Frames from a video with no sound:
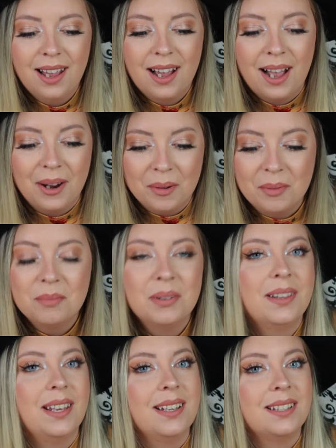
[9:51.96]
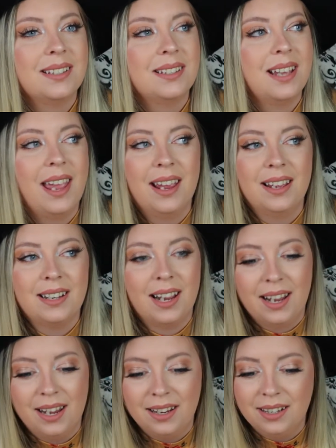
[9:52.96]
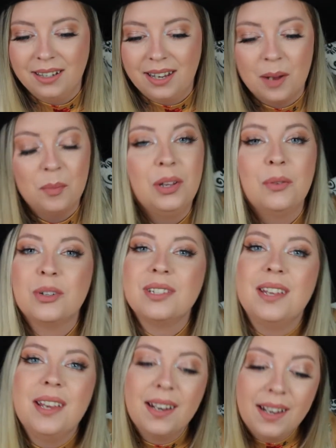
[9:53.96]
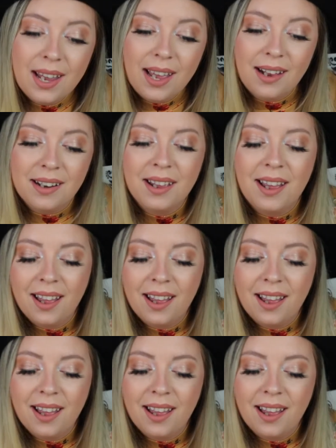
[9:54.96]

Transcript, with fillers: I remember this and I can't believe we're seeing it again.